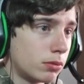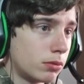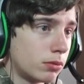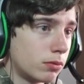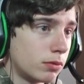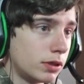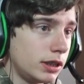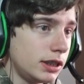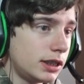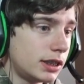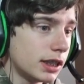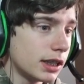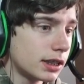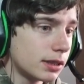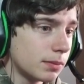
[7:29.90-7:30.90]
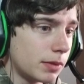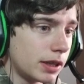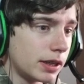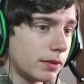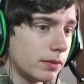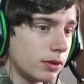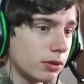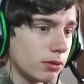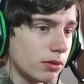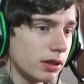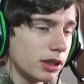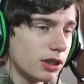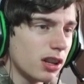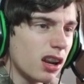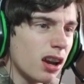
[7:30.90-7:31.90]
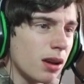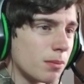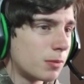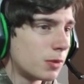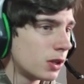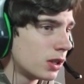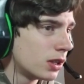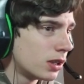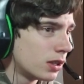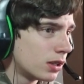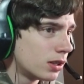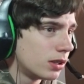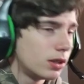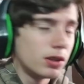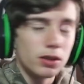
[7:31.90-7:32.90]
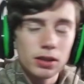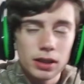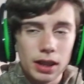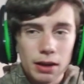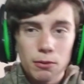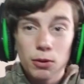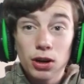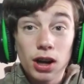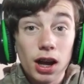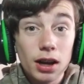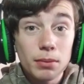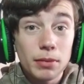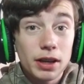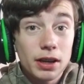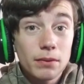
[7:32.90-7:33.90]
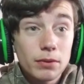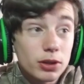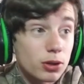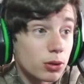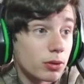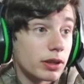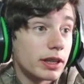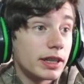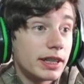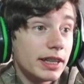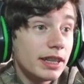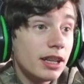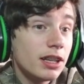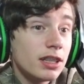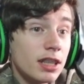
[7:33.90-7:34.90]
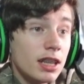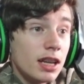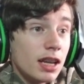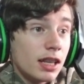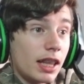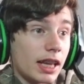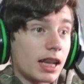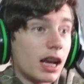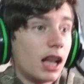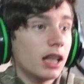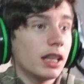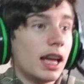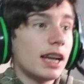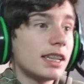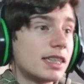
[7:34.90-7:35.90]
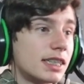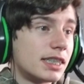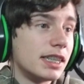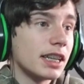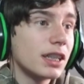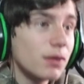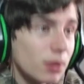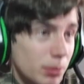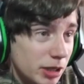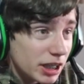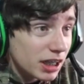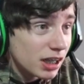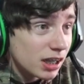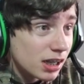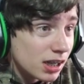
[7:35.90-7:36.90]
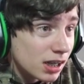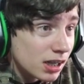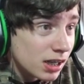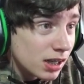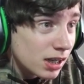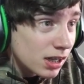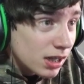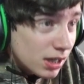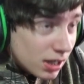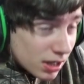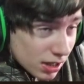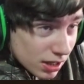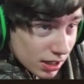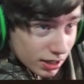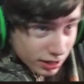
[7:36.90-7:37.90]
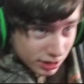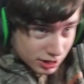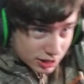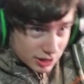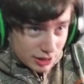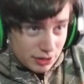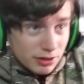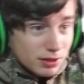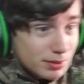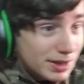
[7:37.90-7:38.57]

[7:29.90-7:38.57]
Were these sticks in my inventory? Shut up! No, they were not in my inventory. Did he just, like, collect sticks for me? Excuse me?